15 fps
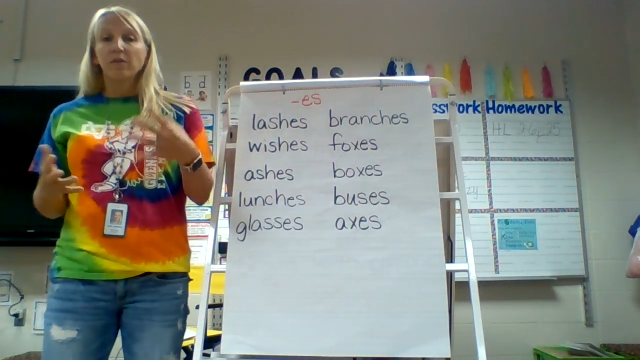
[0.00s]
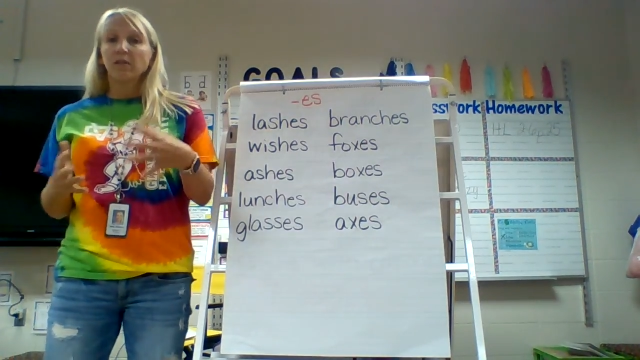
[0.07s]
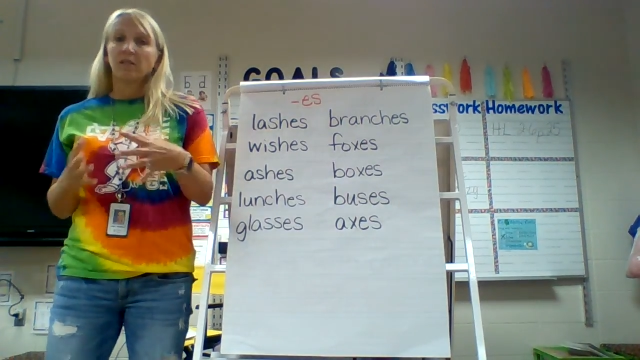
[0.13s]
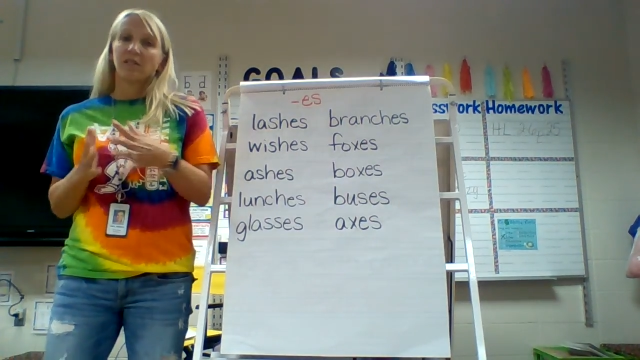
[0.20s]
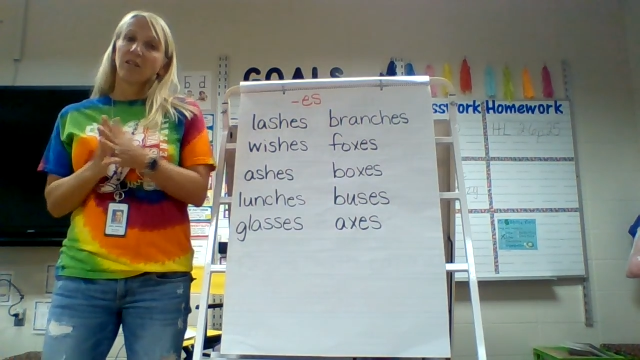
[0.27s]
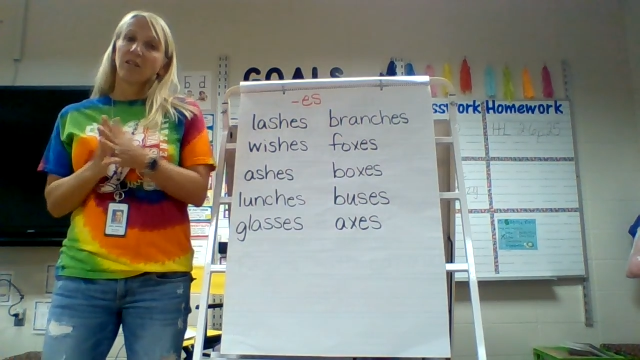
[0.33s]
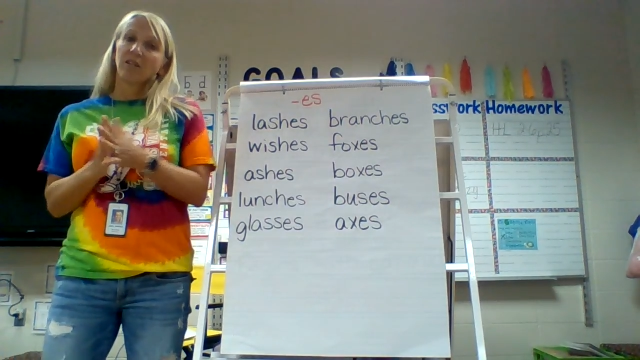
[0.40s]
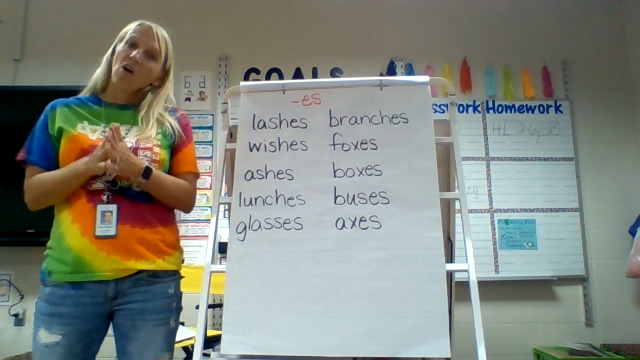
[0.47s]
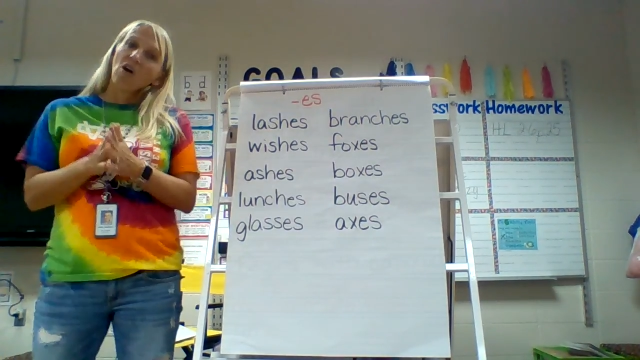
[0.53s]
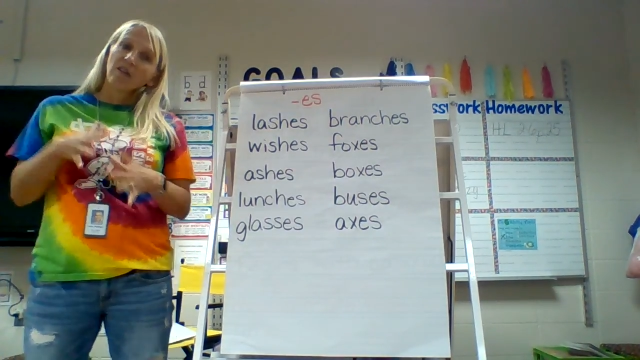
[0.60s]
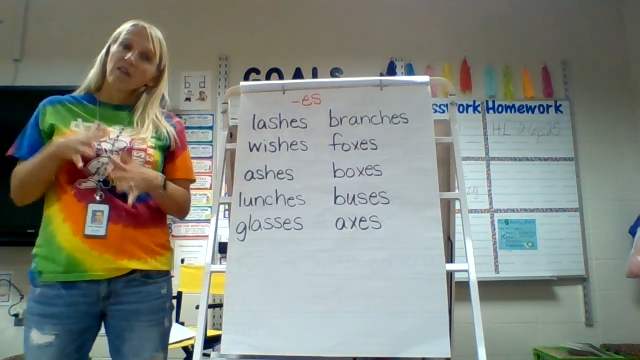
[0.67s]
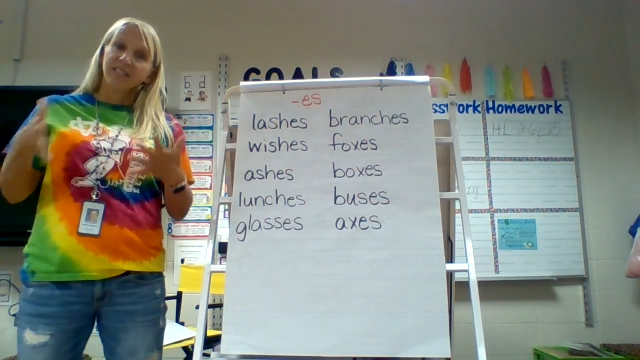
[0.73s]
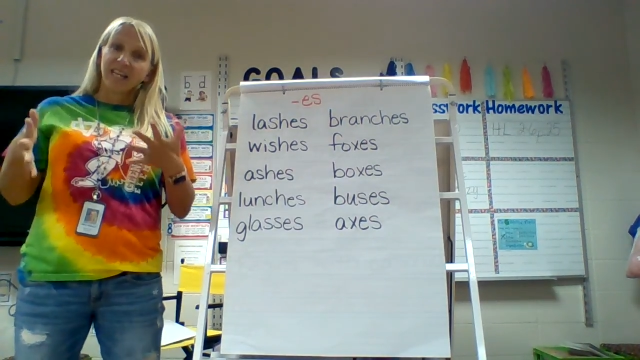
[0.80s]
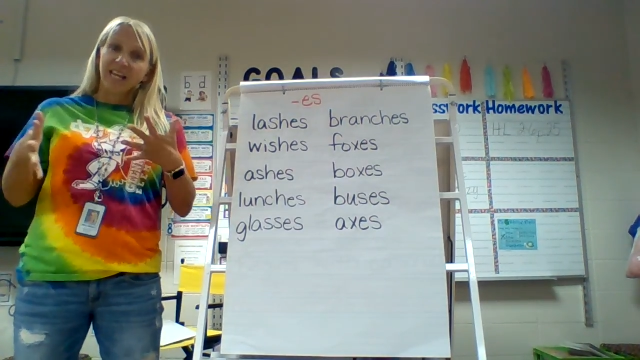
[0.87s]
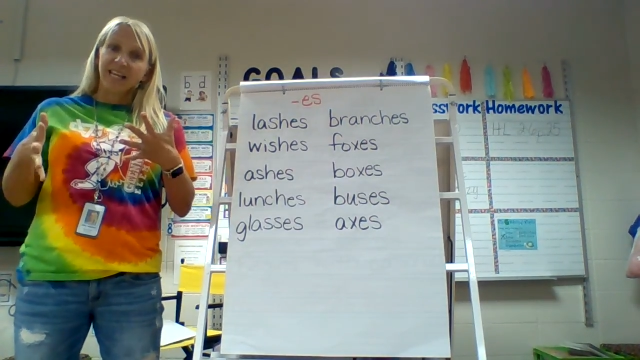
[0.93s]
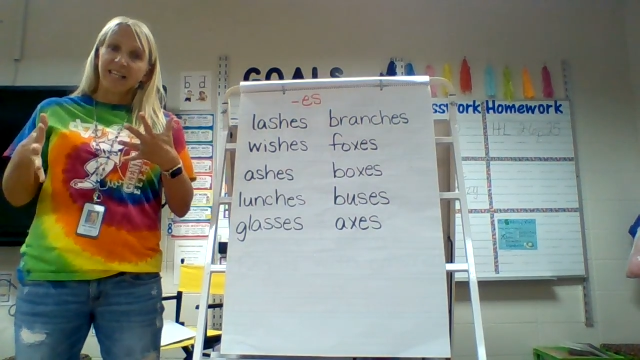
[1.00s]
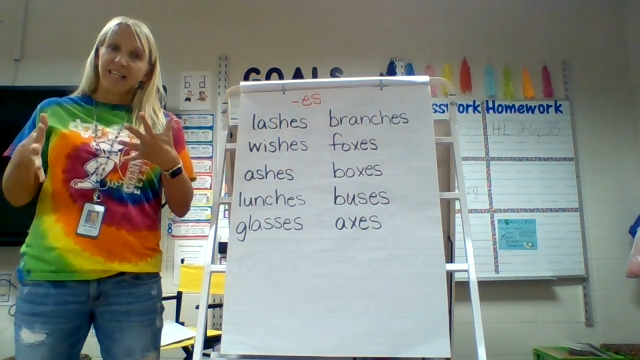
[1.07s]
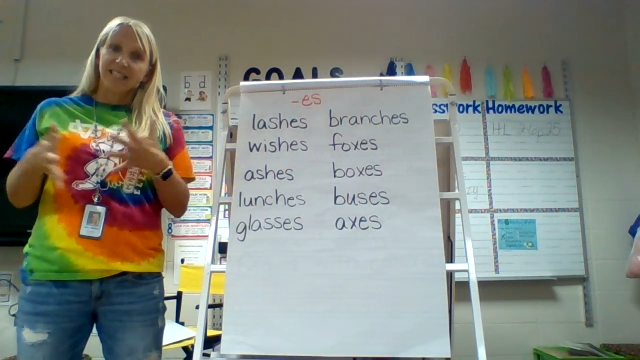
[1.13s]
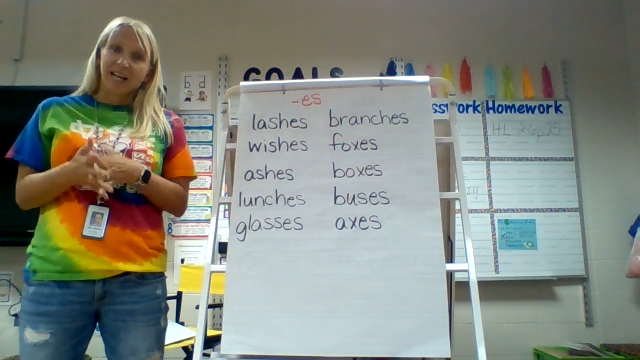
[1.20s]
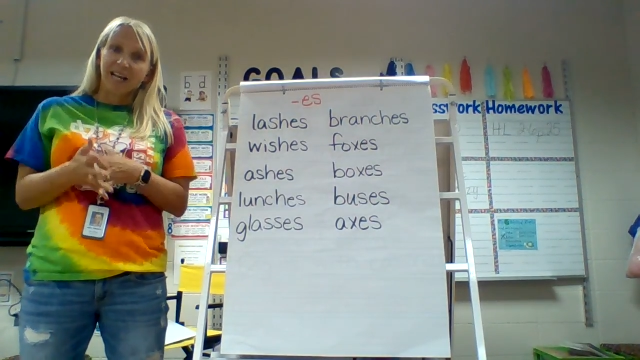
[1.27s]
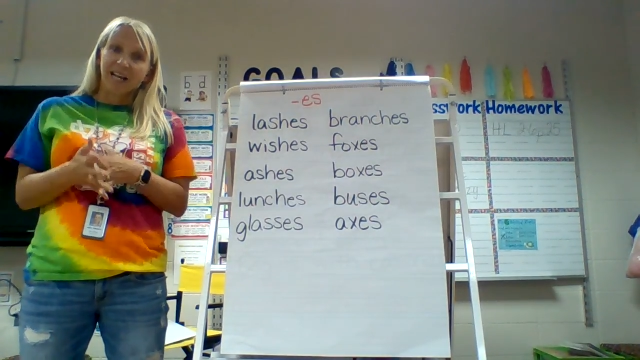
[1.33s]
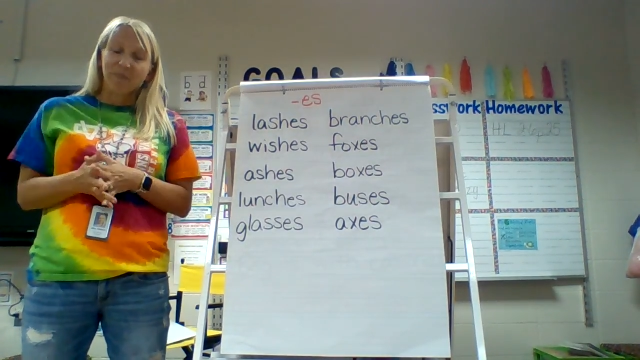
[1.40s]
song dance
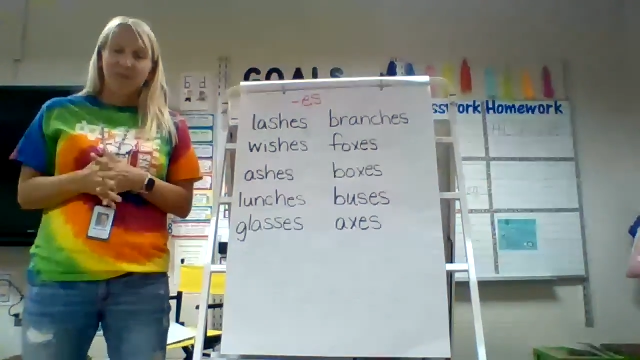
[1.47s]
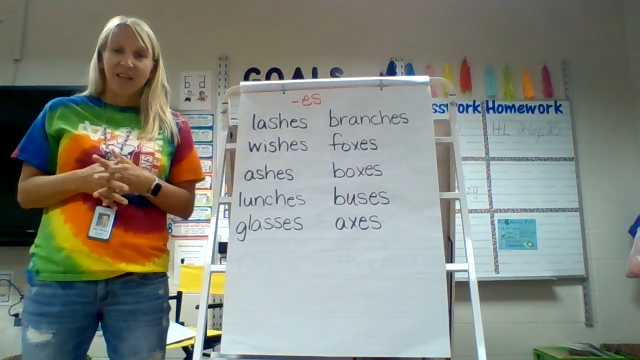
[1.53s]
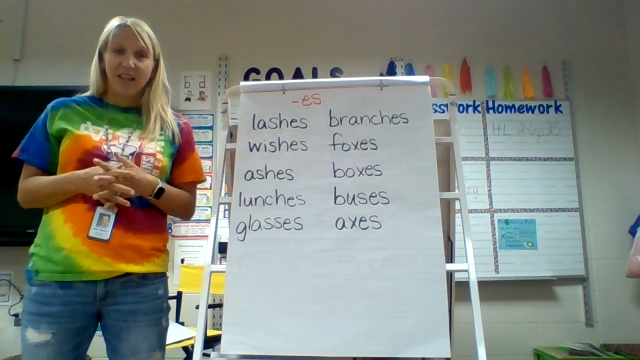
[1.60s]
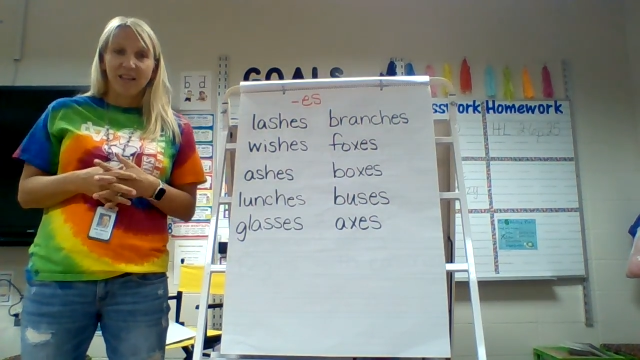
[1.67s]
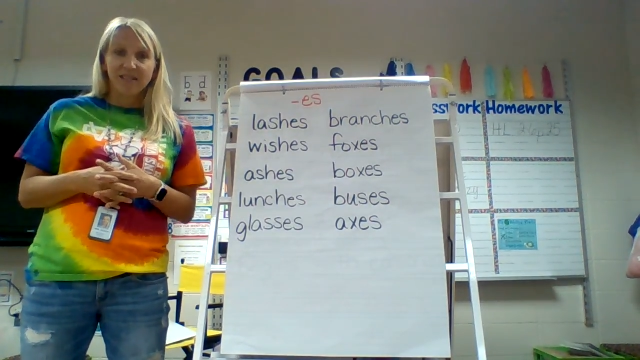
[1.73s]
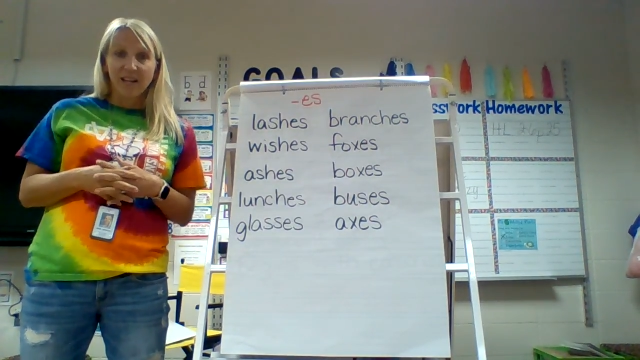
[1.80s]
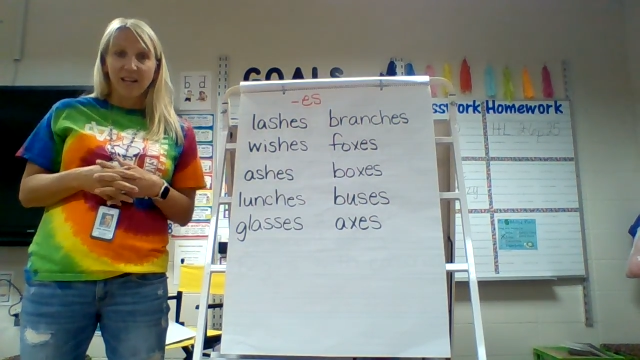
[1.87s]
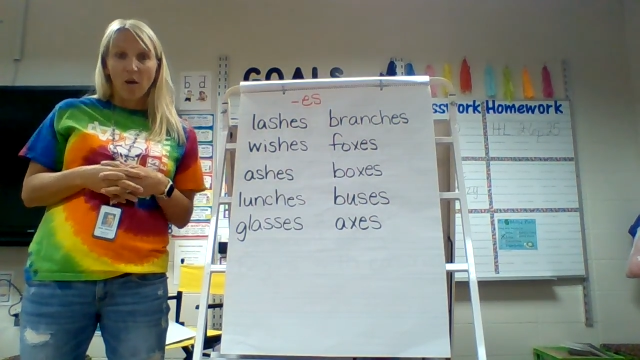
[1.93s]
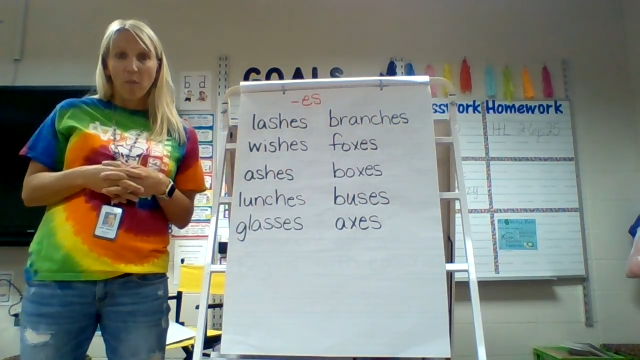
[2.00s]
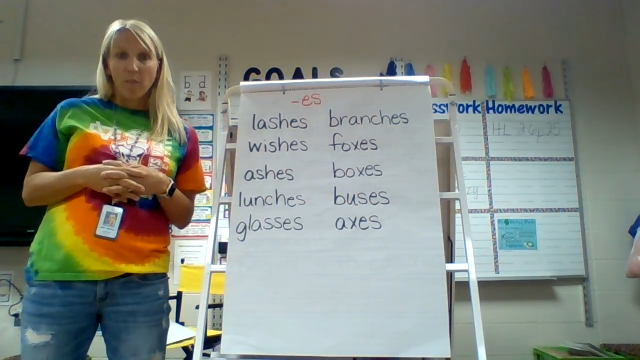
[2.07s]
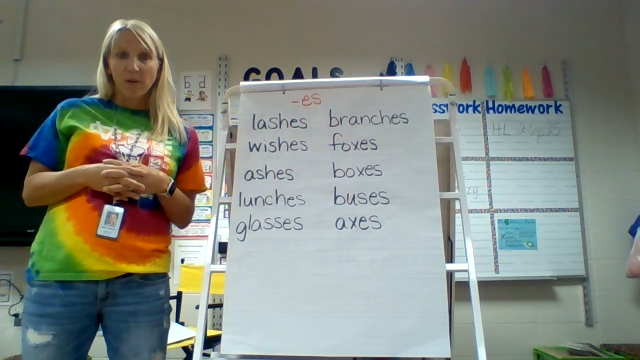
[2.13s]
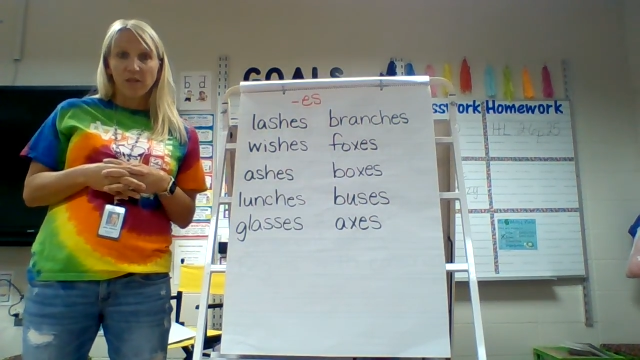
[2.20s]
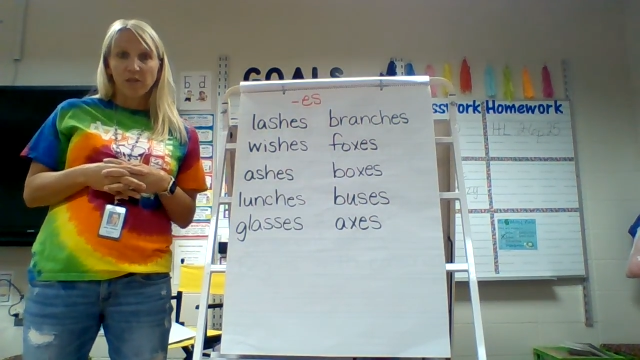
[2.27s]
type thing to help us